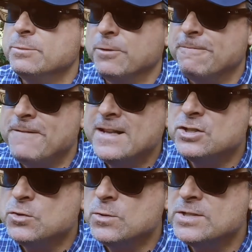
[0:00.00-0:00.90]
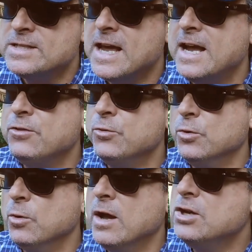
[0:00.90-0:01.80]
to prevent suicide
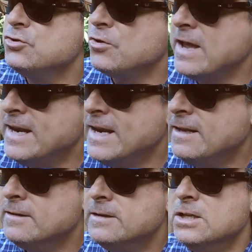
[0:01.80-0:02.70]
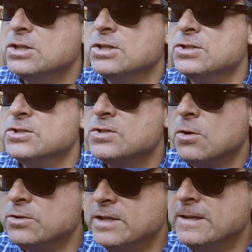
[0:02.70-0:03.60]
through training,
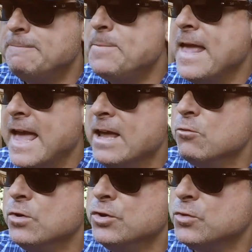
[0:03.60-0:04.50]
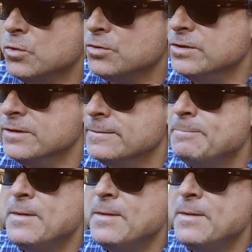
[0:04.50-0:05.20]
consulting, and resources.